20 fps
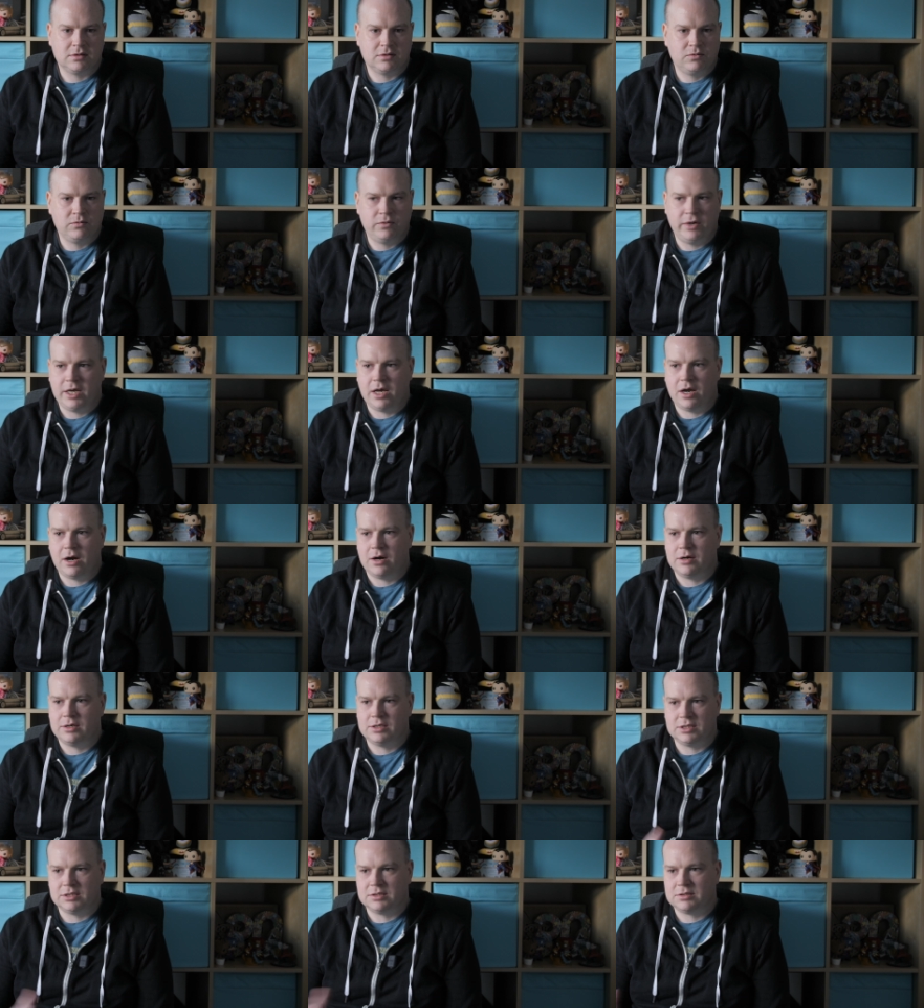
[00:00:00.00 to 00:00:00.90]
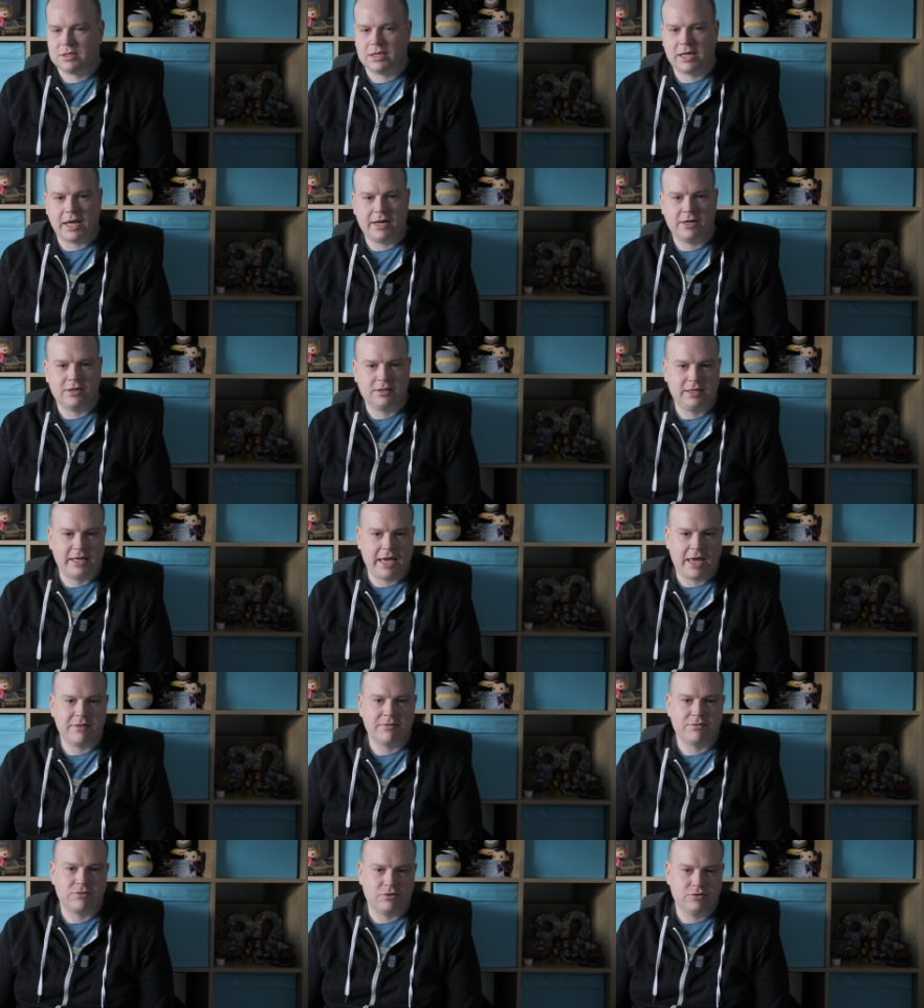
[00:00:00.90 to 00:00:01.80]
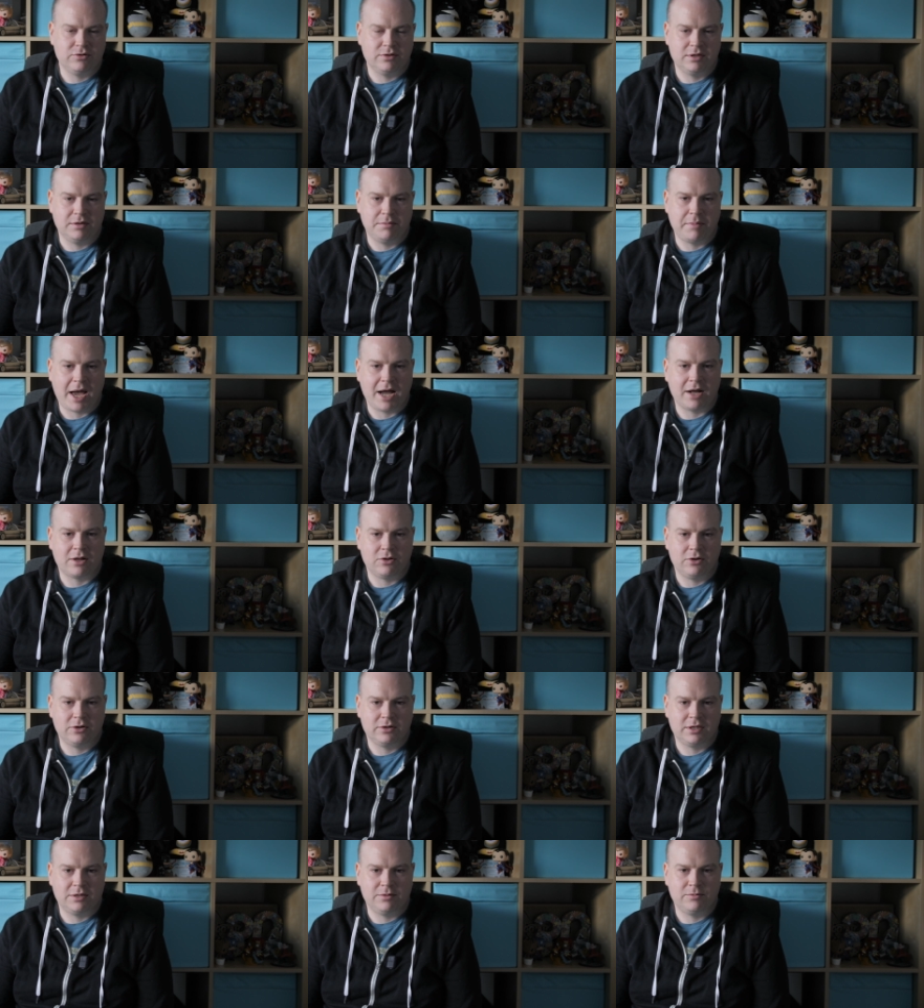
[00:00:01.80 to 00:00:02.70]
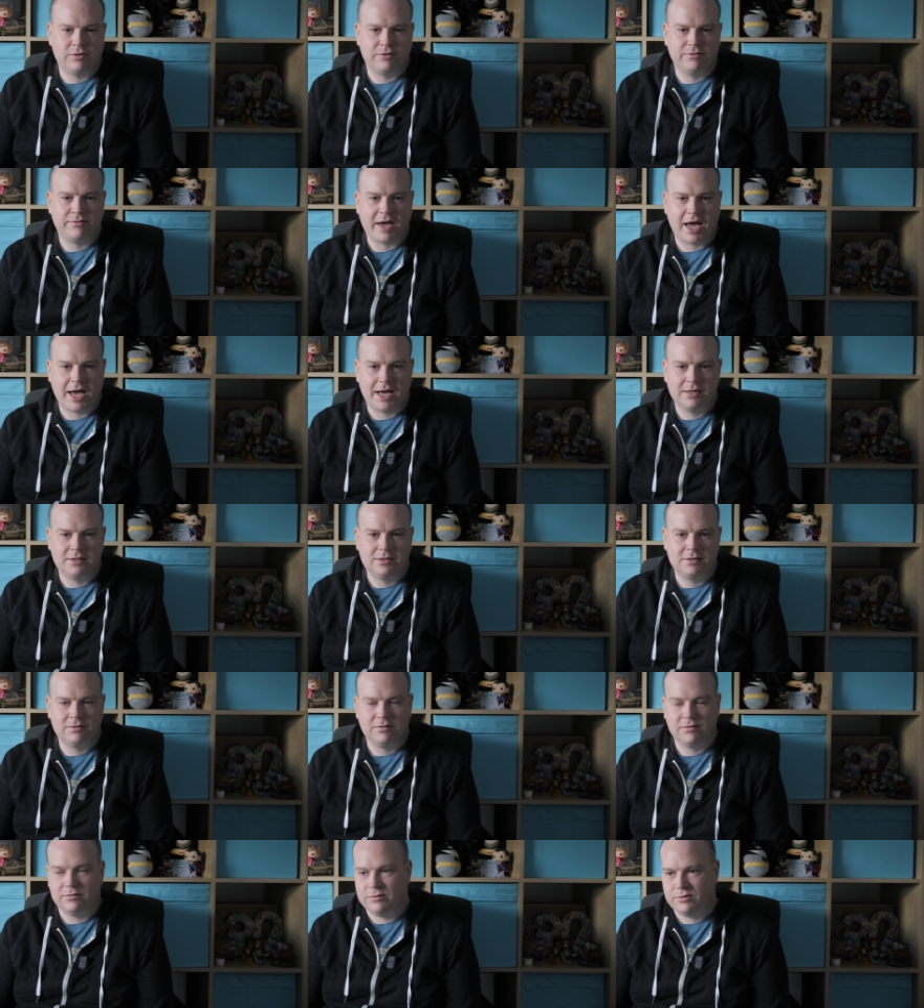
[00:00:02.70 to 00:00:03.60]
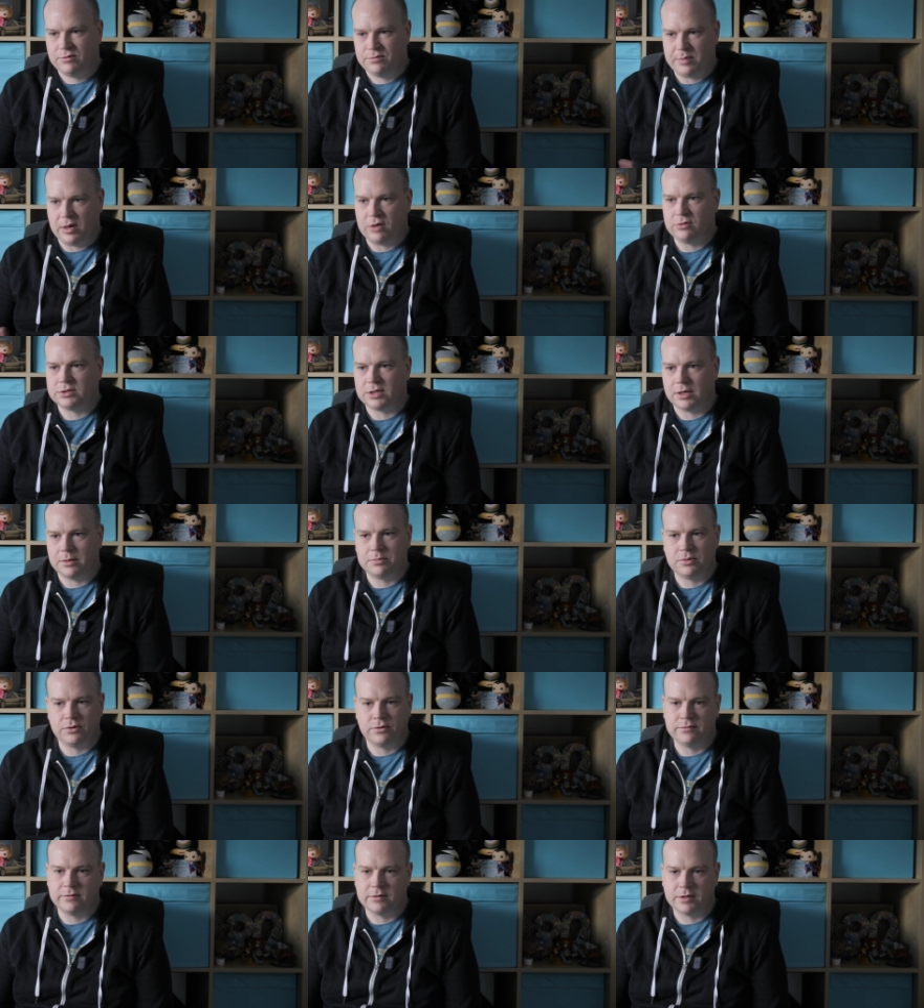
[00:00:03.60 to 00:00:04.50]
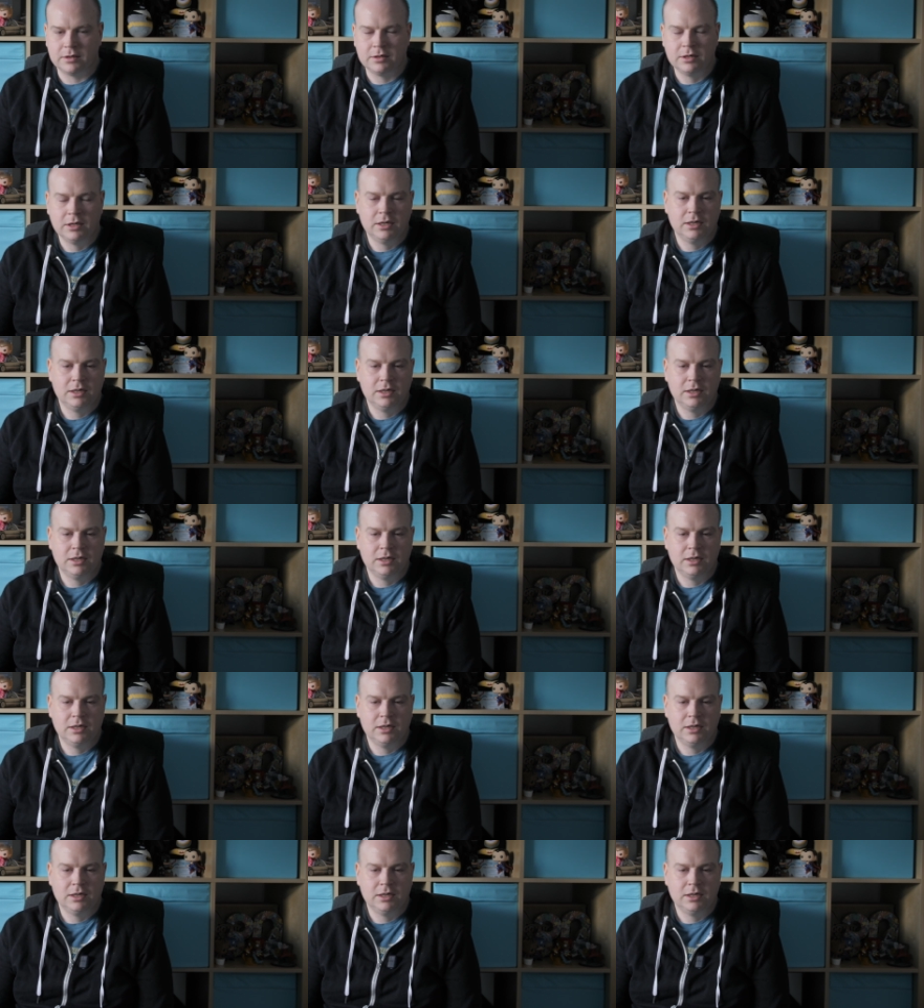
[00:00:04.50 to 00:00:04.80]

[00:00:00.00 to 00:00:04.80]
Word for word: We are just kind of getting through the backlog that we've had, that we've built up over